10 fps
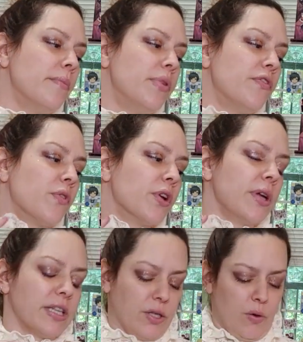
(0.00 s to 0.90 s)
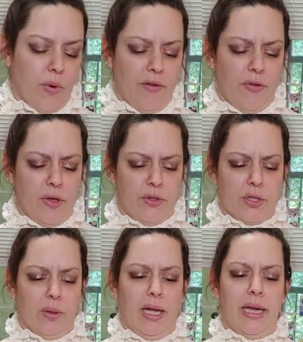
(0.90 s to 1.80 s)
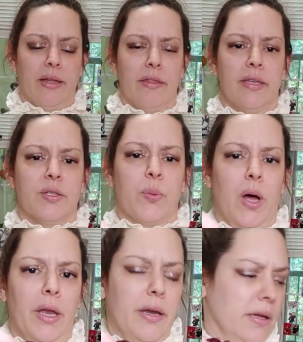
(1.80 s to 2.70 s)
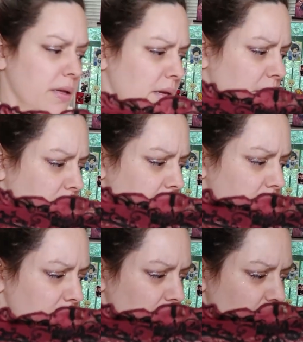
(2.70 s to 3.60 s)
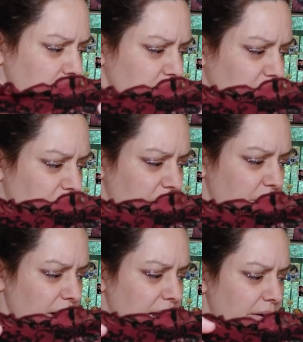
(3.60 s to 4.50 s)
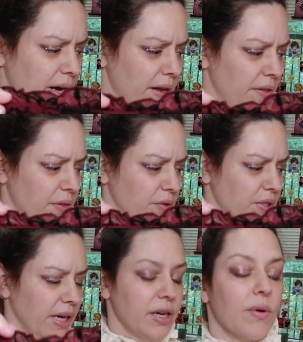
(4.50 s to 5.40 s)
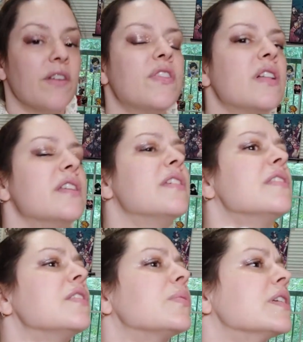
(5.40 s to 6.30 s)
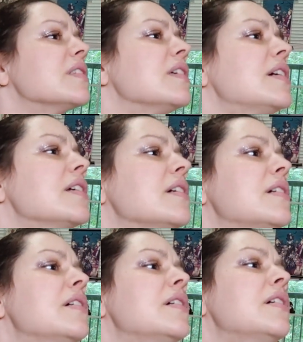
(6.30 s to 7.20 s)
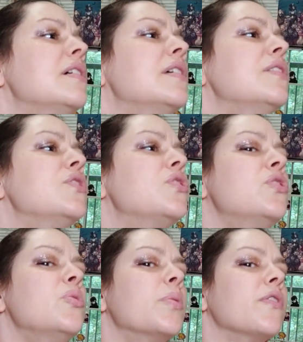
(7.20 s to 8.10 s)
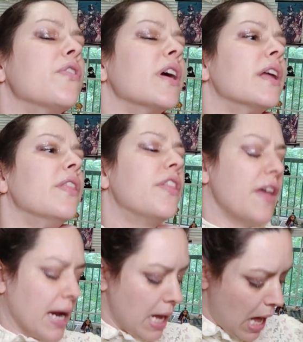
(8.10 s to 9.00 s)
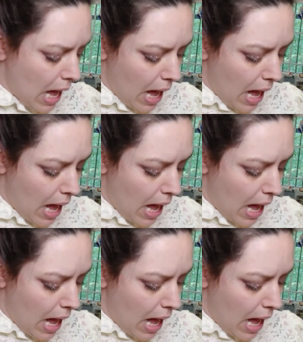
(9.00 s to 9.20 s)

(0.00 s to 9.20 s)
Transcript: Before you get to the ruffles. So like this one, you know, is a thinner area and then there's a tiny ruffle. And then this one is like super freaking thick.